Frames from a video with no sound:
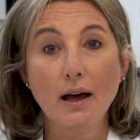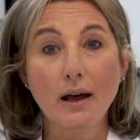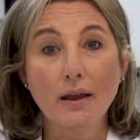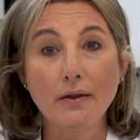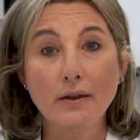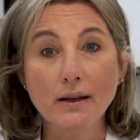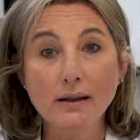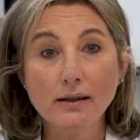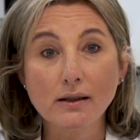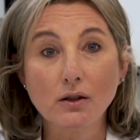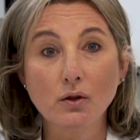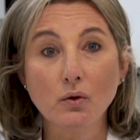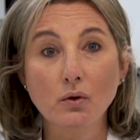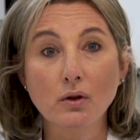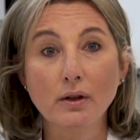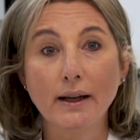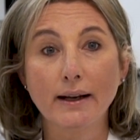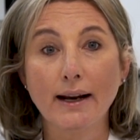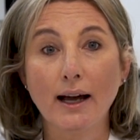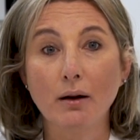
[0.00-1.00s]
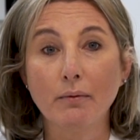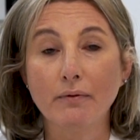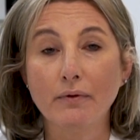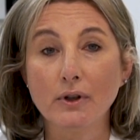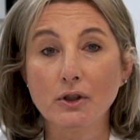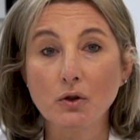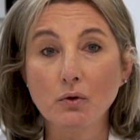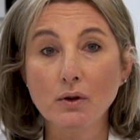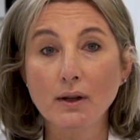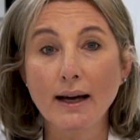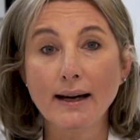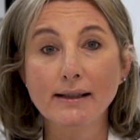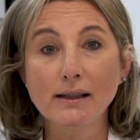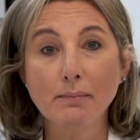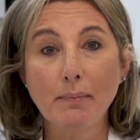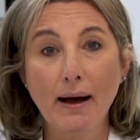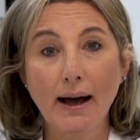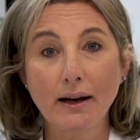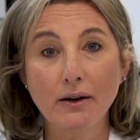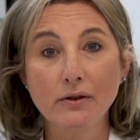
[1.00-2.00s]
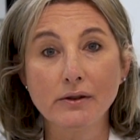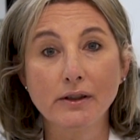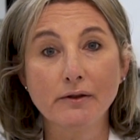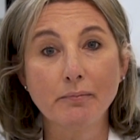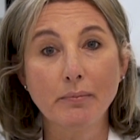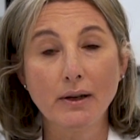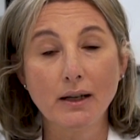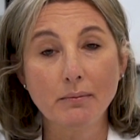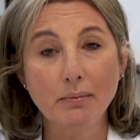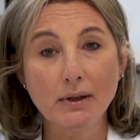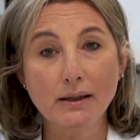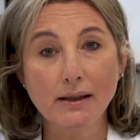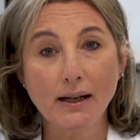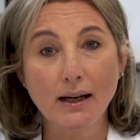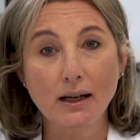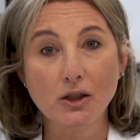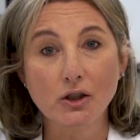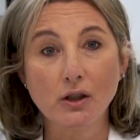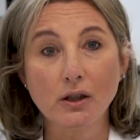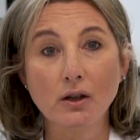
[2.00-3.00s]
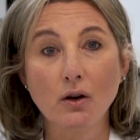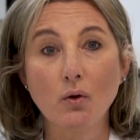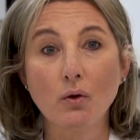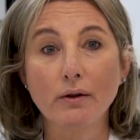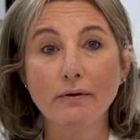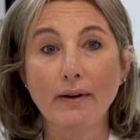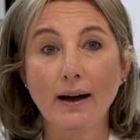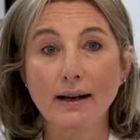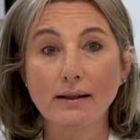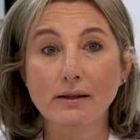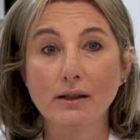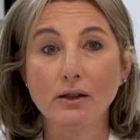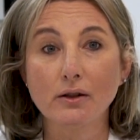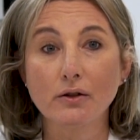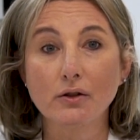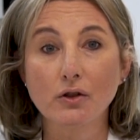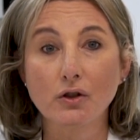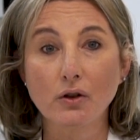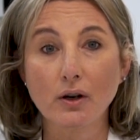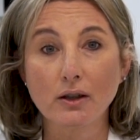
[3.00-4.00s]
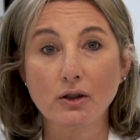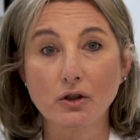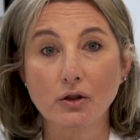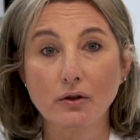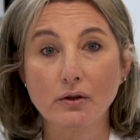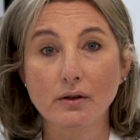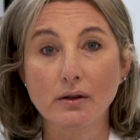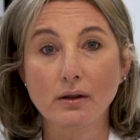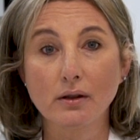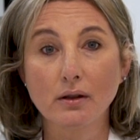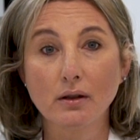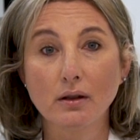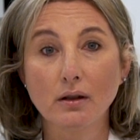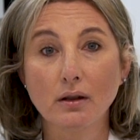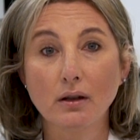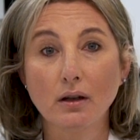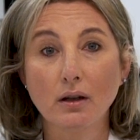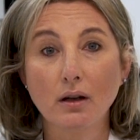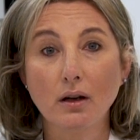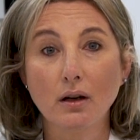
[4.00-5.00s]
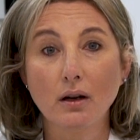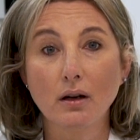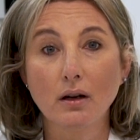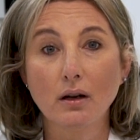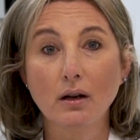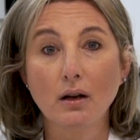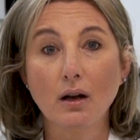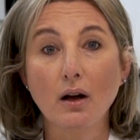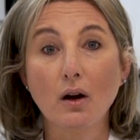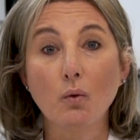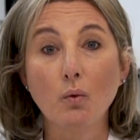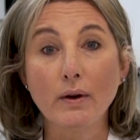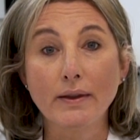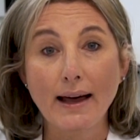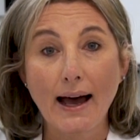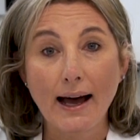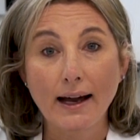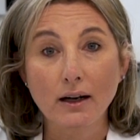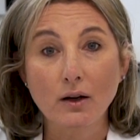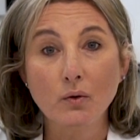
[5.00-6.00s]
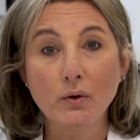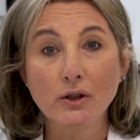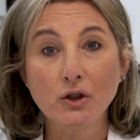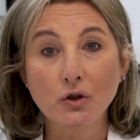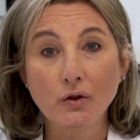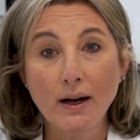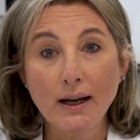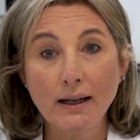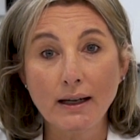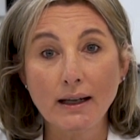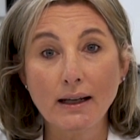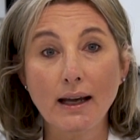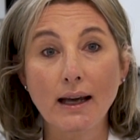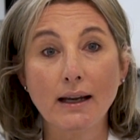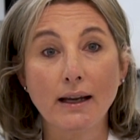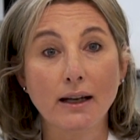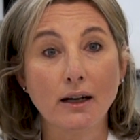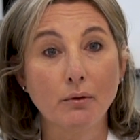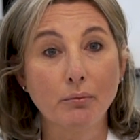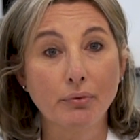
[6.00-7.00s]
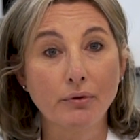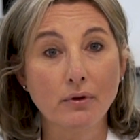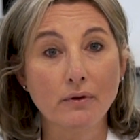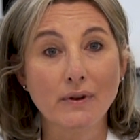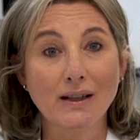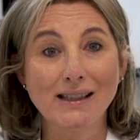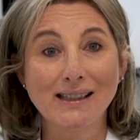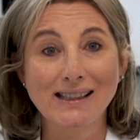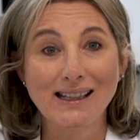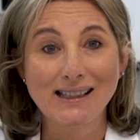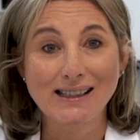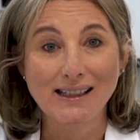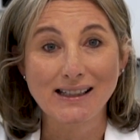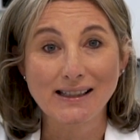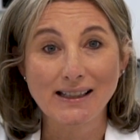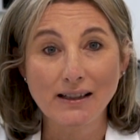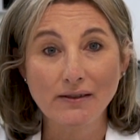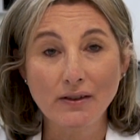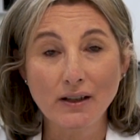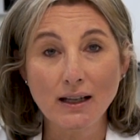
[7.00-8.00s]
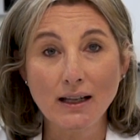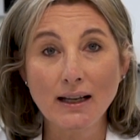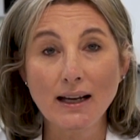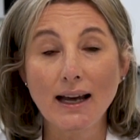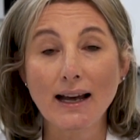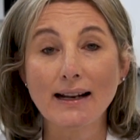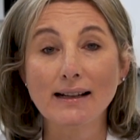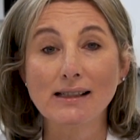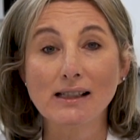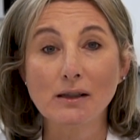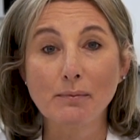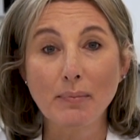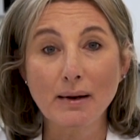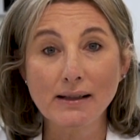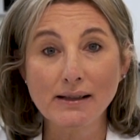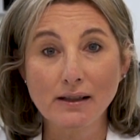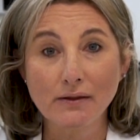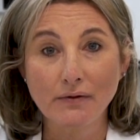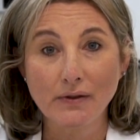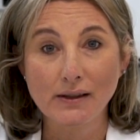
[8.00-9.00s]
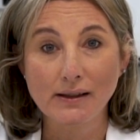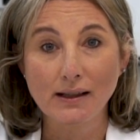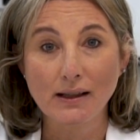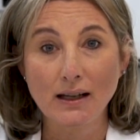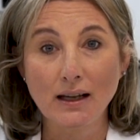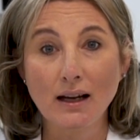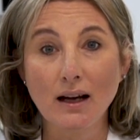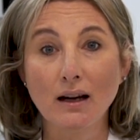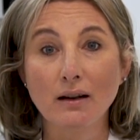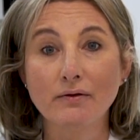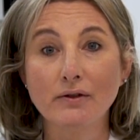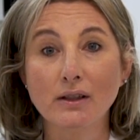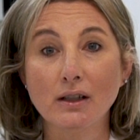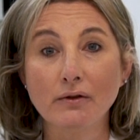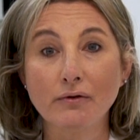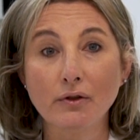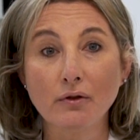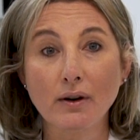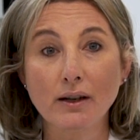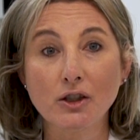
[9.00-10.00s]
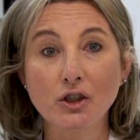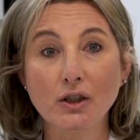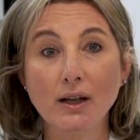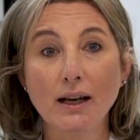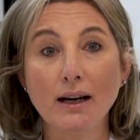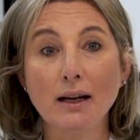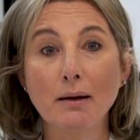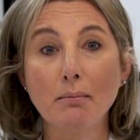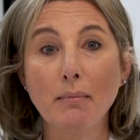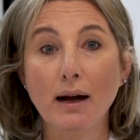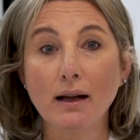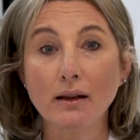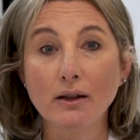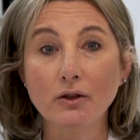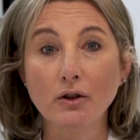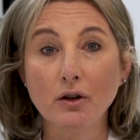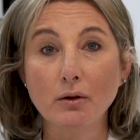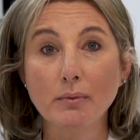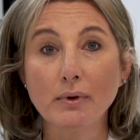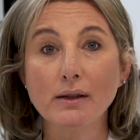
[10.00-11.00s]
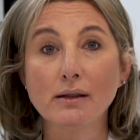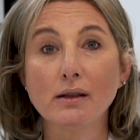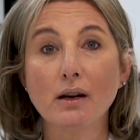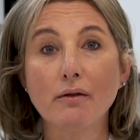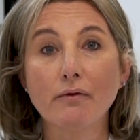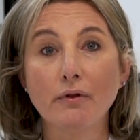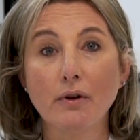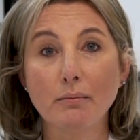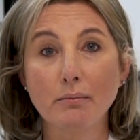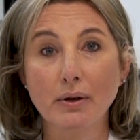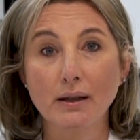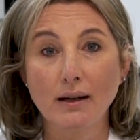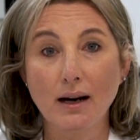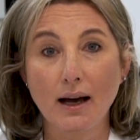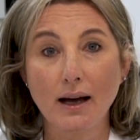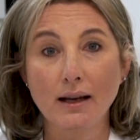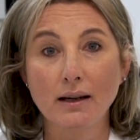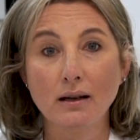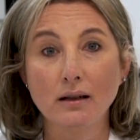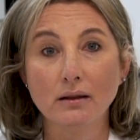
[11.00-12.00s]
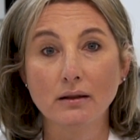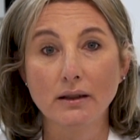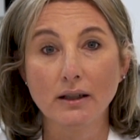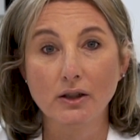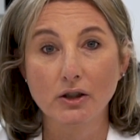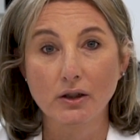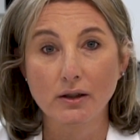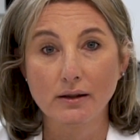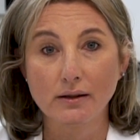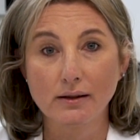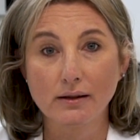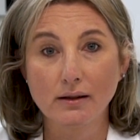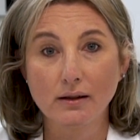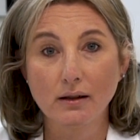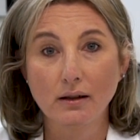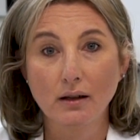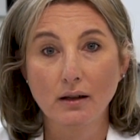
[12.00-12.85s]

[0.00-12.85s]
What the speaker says: This tool can help visualize patterns of pigmentation or vascular structures. With adequate training, it can improve the sensitivity and specificity of differentiating melanomas from benign lesions.